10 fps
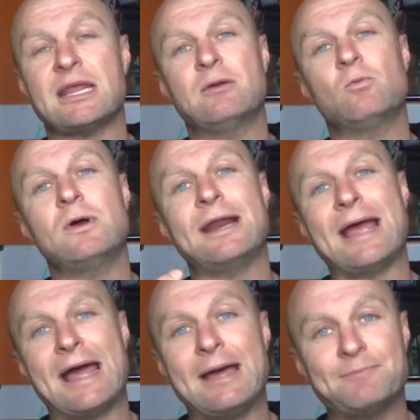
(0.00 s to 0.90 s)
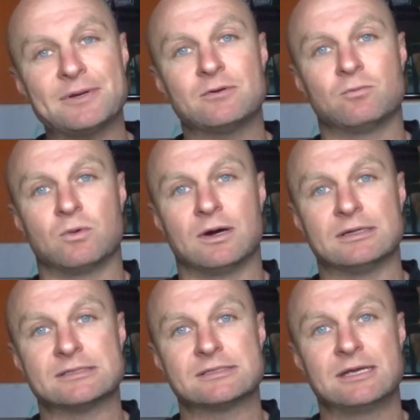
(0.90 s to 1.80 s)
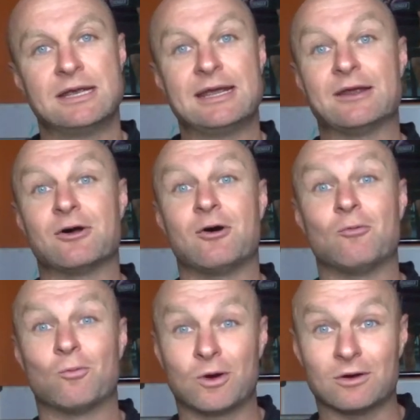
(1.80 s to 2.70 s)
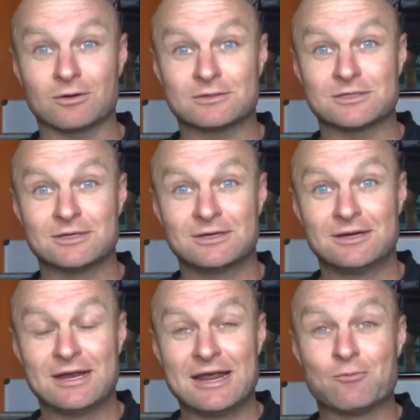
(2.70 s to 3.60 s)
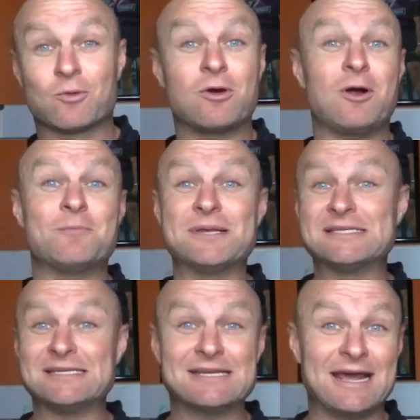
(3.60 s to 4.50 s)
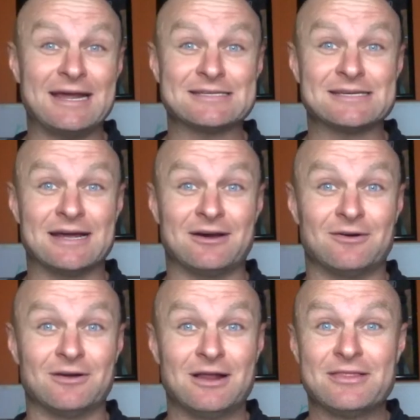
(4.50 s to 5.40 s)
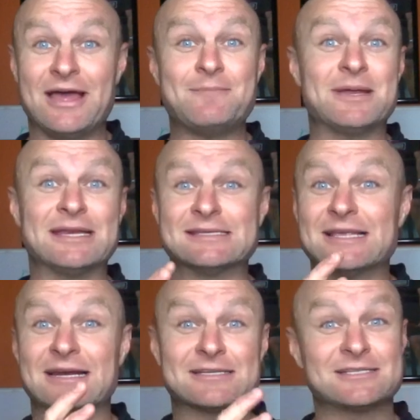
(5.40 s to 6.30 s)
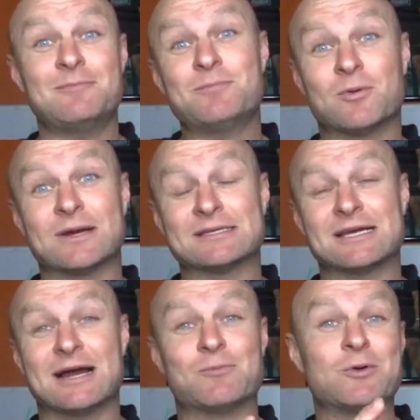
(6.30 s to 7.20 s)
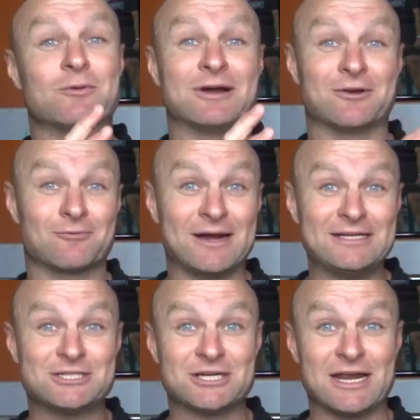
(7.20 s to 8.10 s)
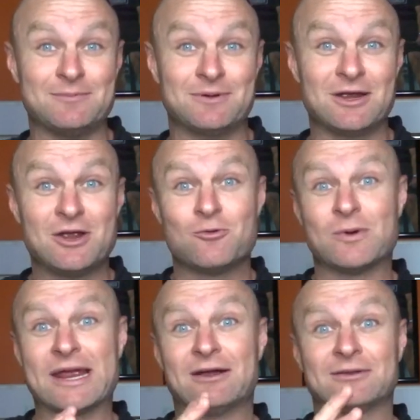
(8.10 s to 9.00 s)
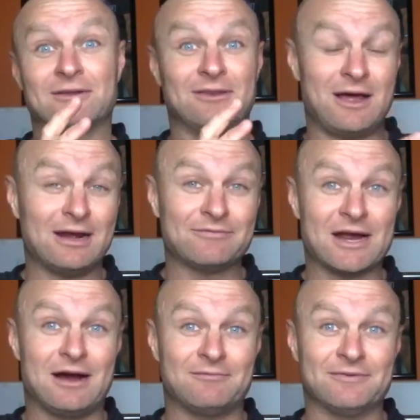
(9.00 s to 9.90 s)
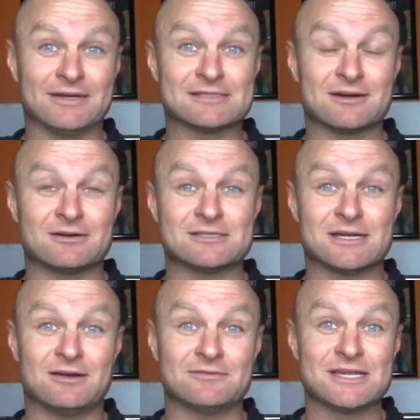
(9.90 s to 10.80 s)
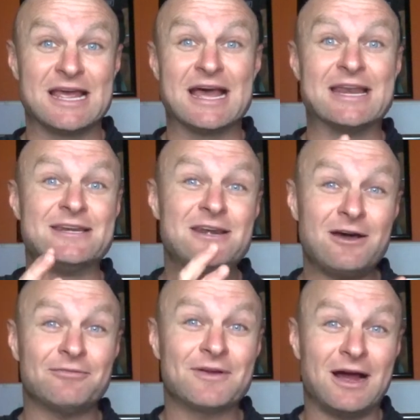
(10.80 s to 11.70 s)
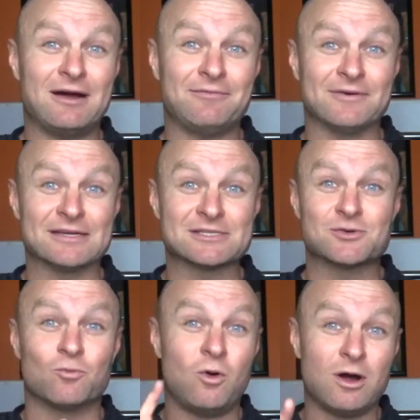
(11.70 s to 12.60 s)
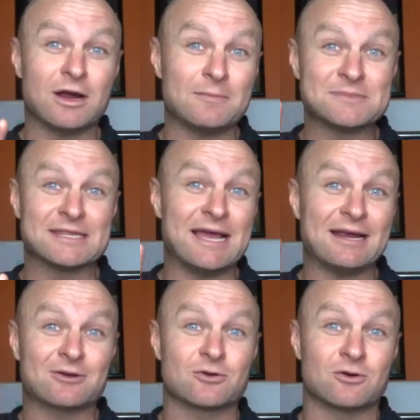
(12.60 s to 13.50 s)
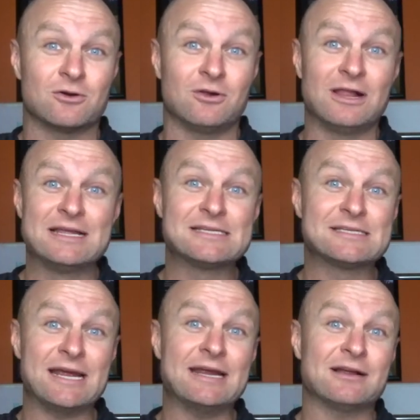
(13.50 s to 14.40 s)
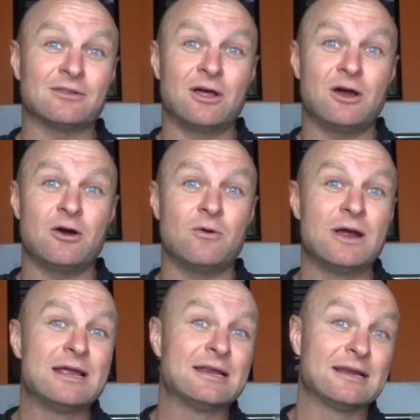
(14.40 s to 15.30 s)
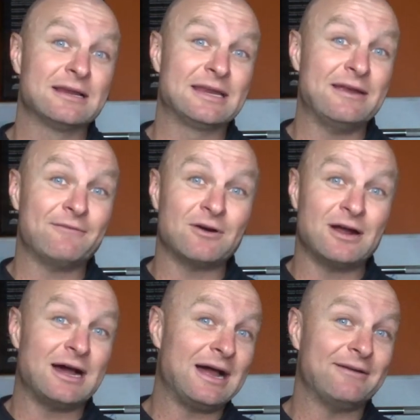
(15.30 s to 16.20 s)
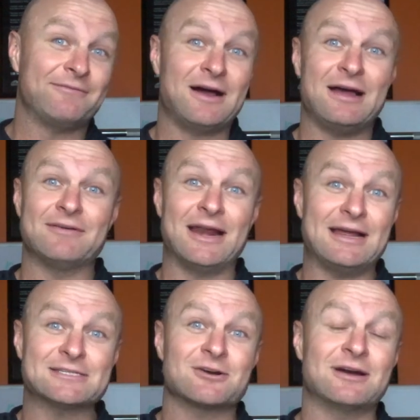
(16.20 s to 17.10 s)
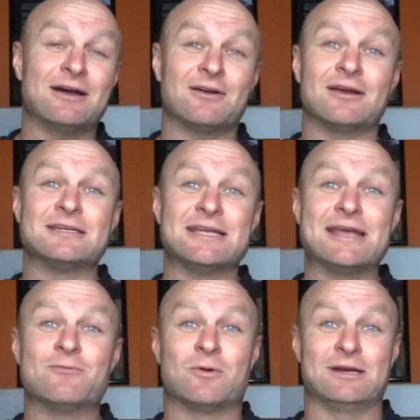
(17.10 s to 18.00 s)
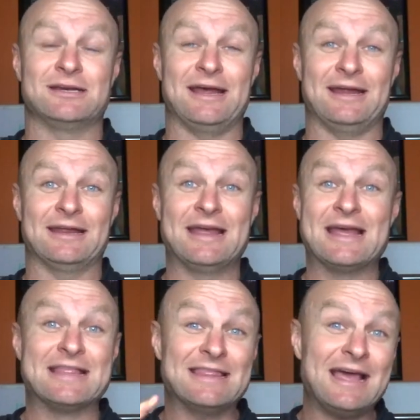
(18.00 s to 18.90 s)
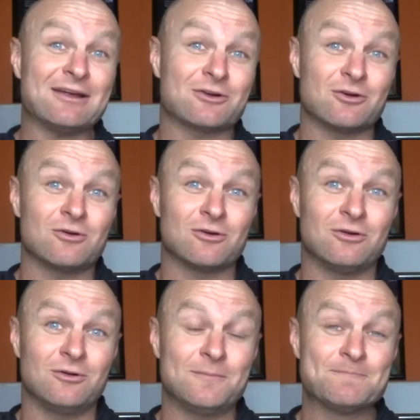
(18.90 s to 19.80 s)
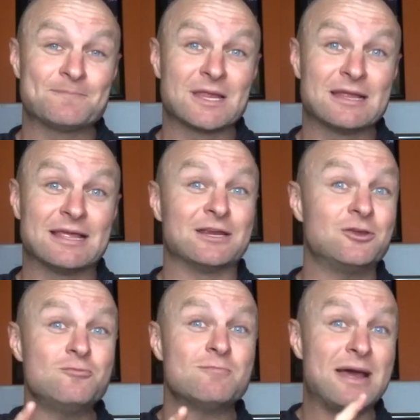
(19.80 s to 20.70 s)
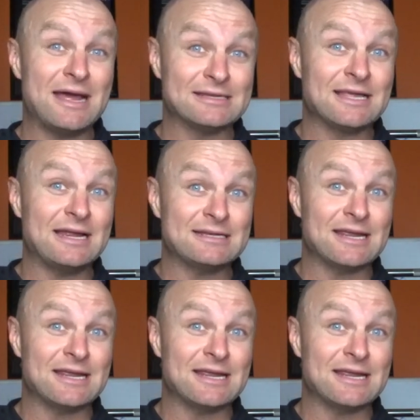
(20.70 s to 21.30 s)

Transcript: And what happened was it all worked. We're all busy dads now. That means that at some point in time, we were in great shape. We held a lot of confidence in ourselves, enough confidence to walk up to that girl, say hello, give her a high five, and ask her out on a date one day. And that girl that you met that